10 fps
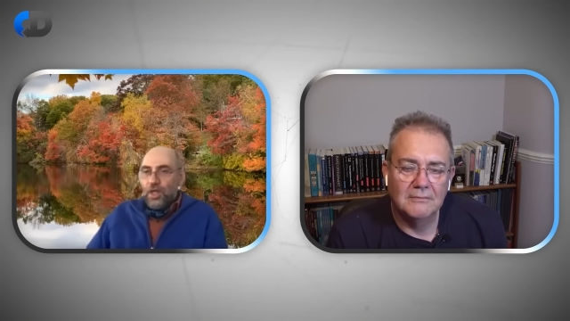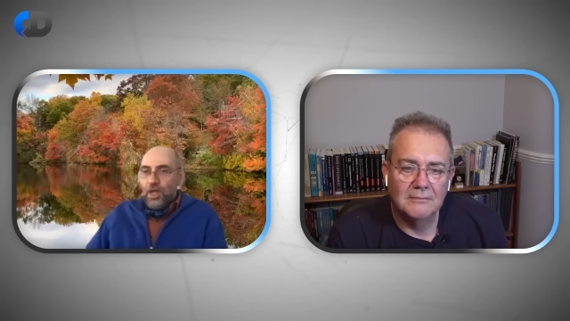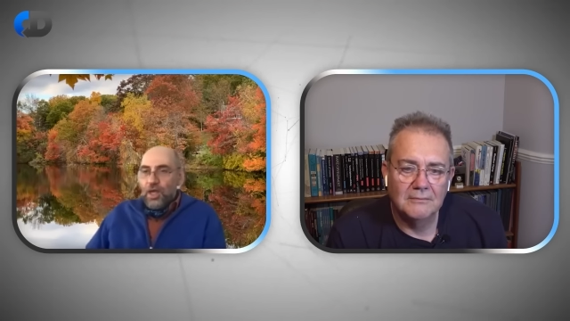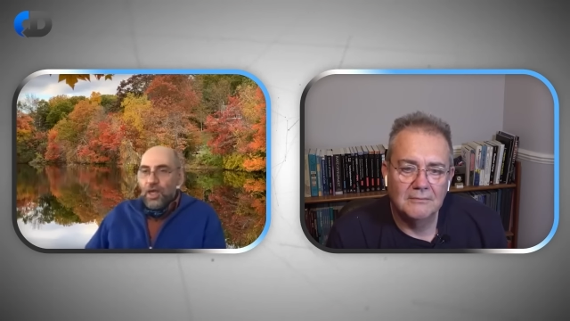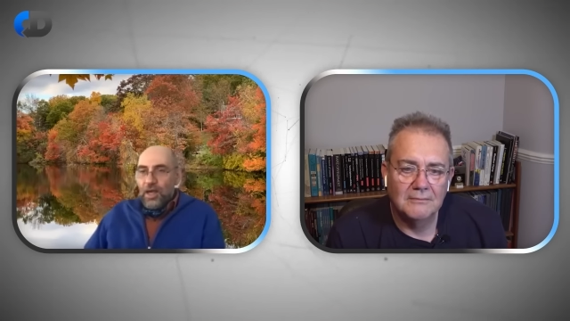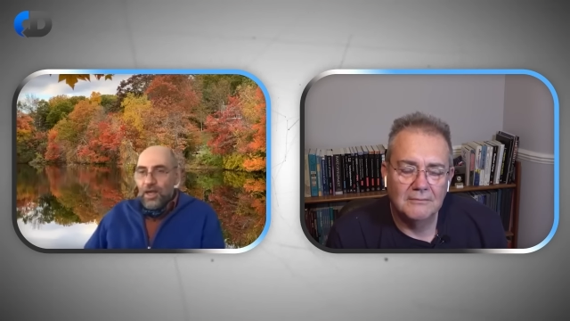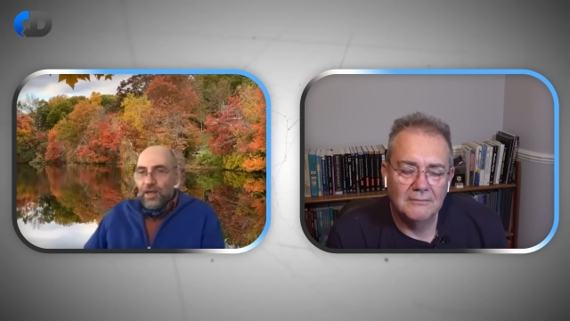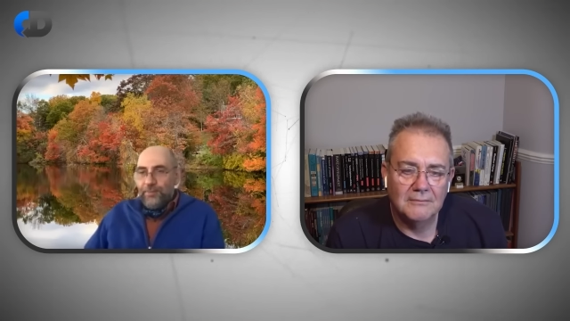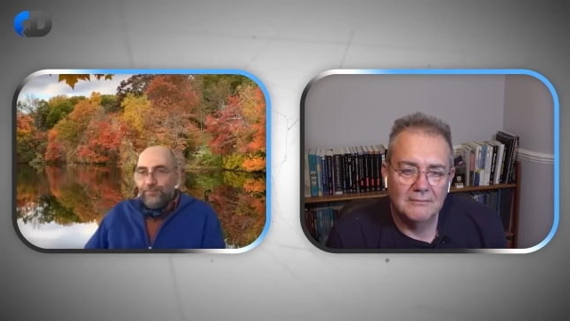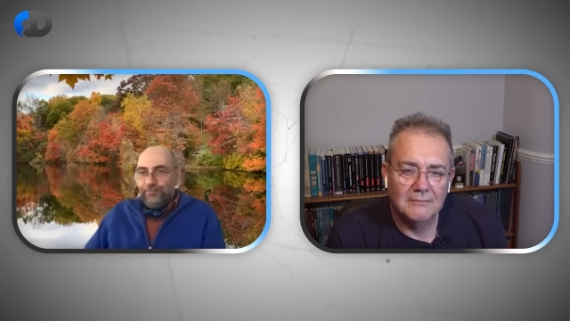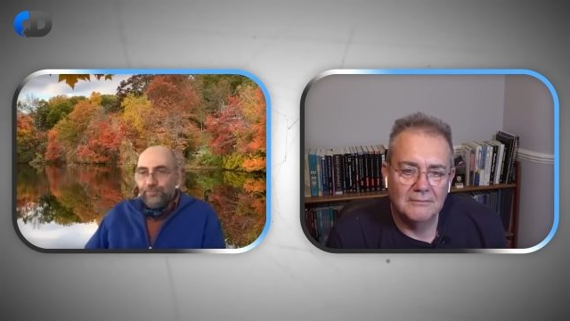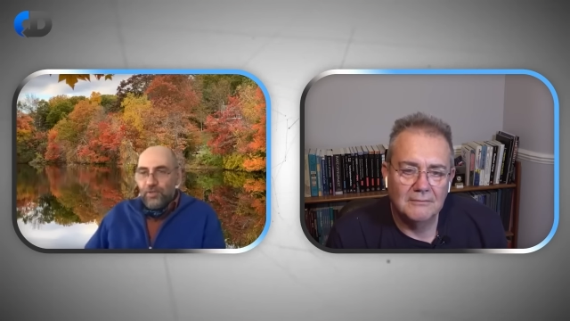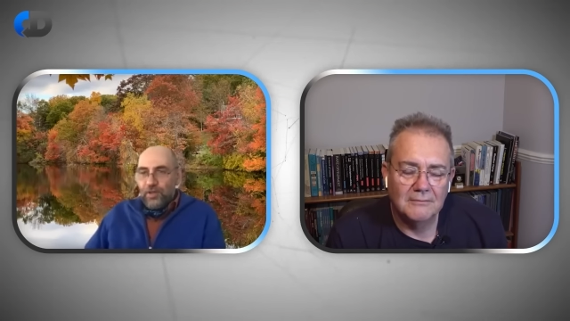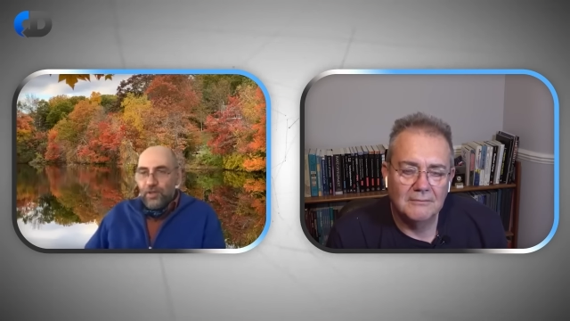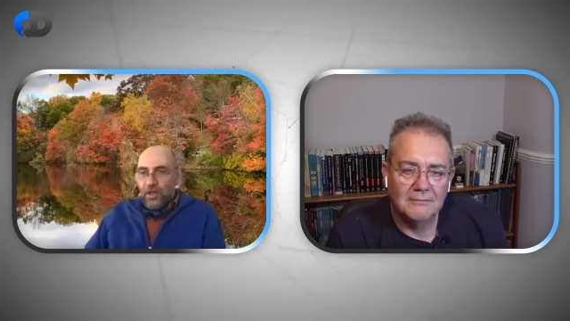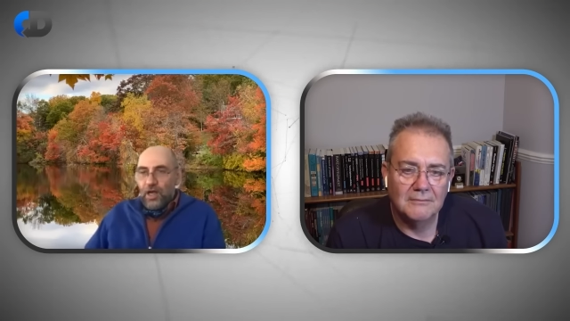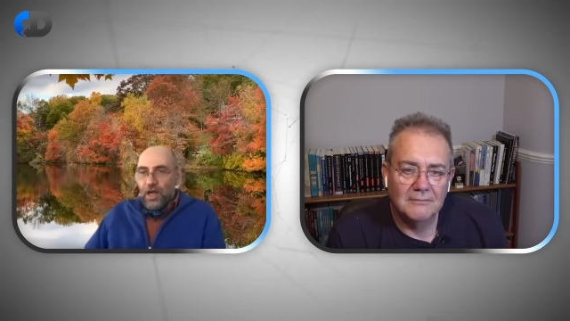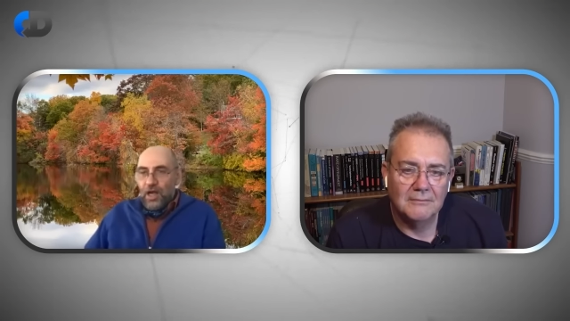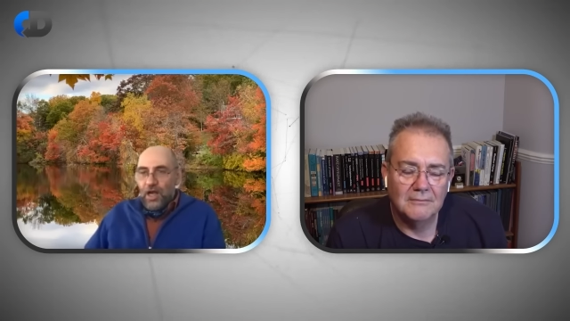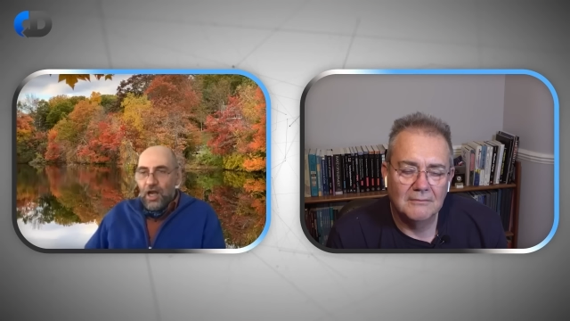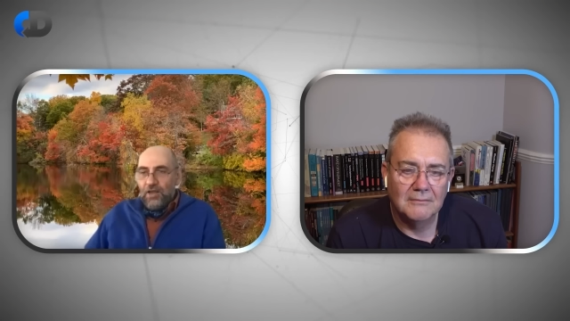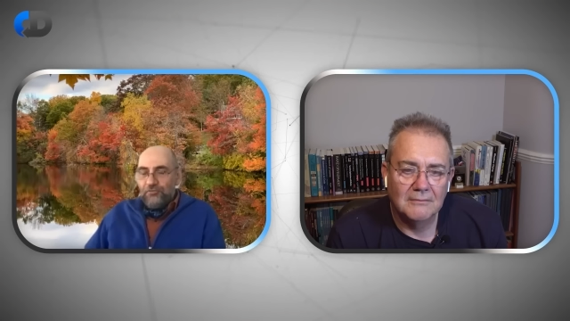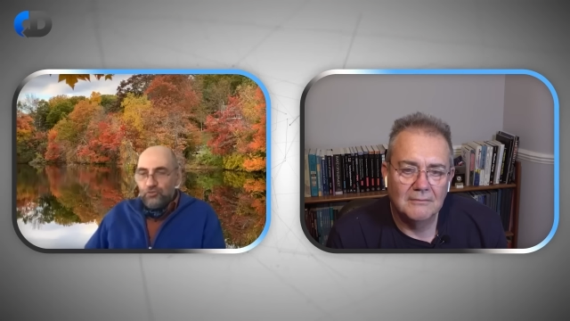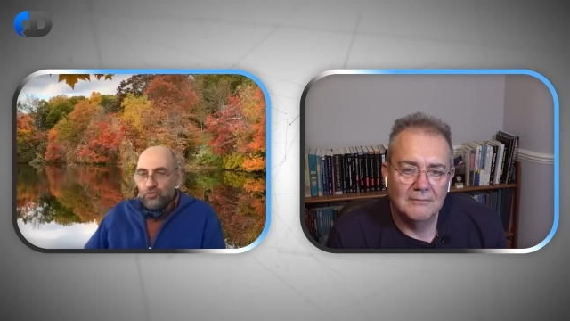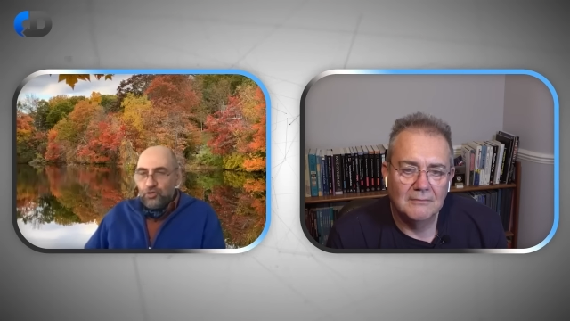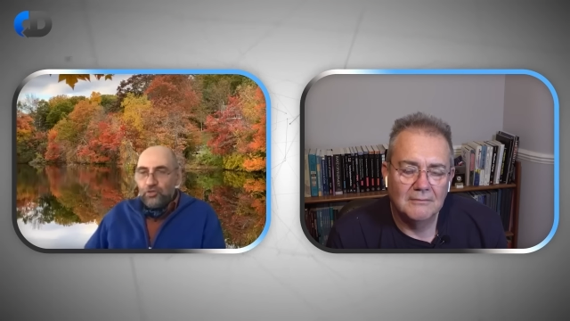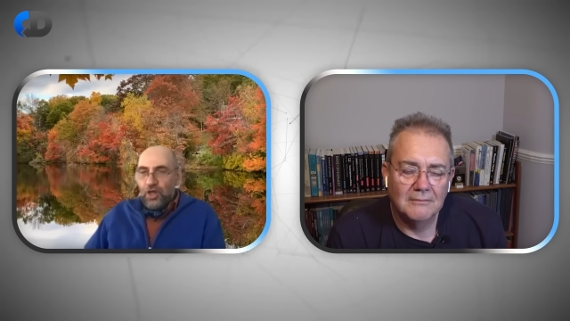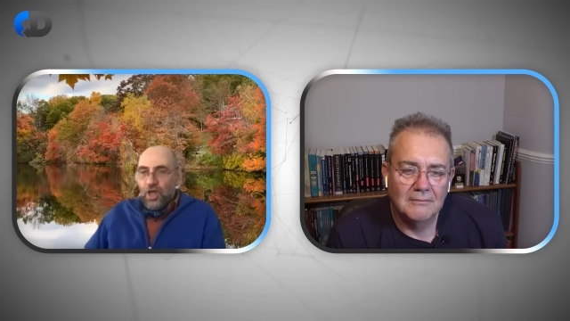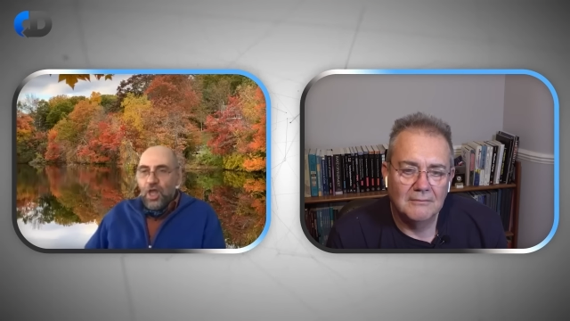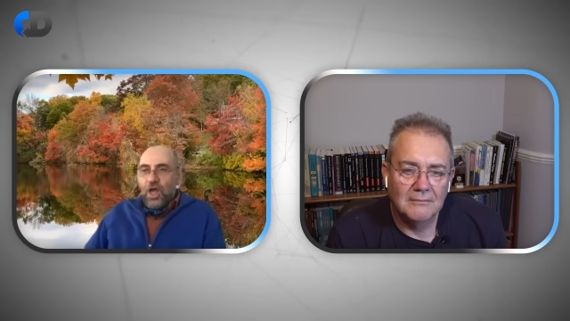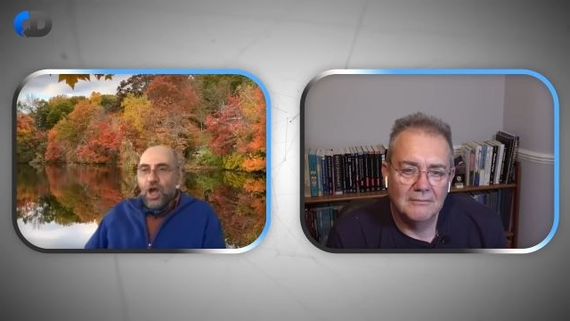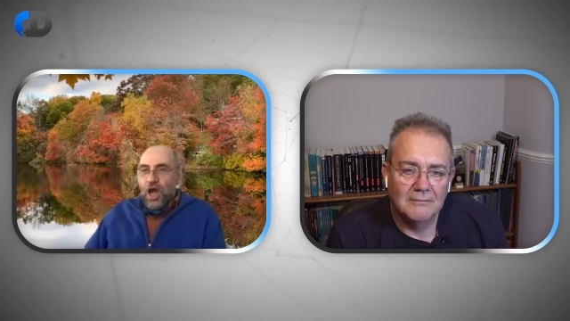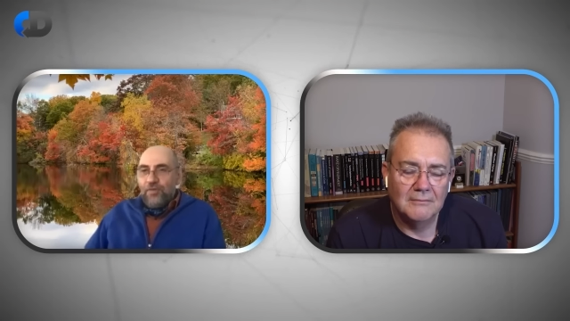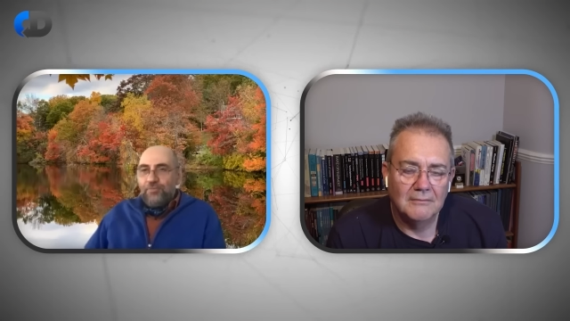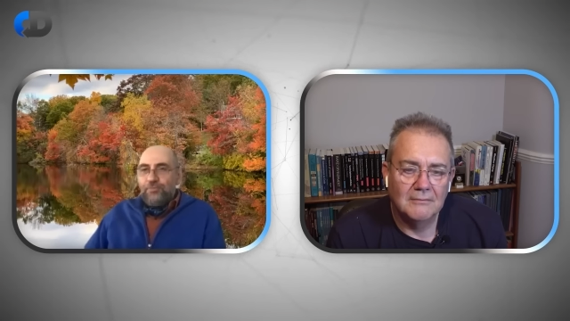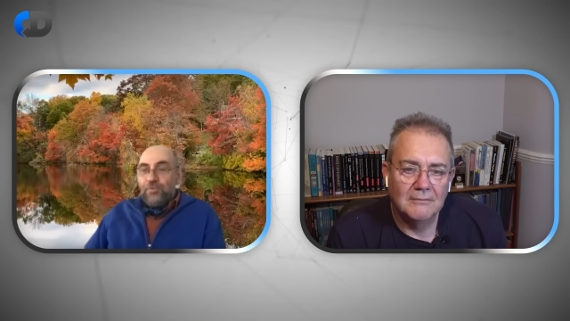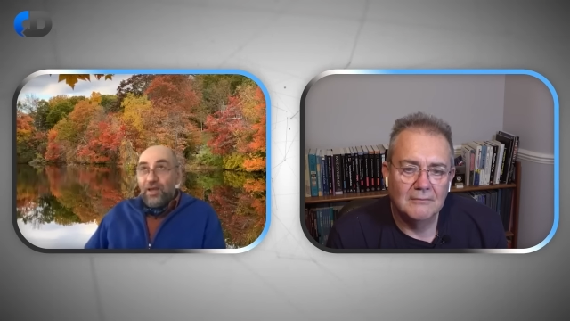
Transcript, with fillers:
Speaker 1: Mm-hmm. Um, I, I was, I'm